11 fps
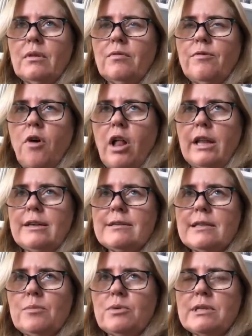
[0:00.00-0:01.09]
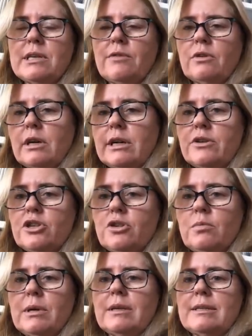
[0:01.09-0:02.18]
falling asleep was never an
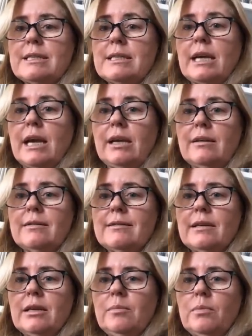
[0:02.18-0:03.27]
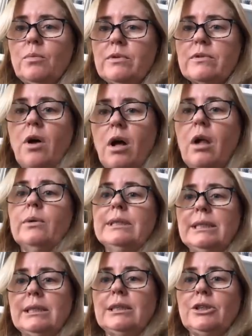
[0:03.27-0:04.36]
issue, but staying asleep was
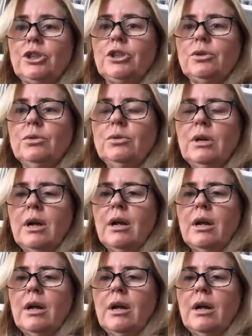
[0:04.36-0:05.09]
always an issue.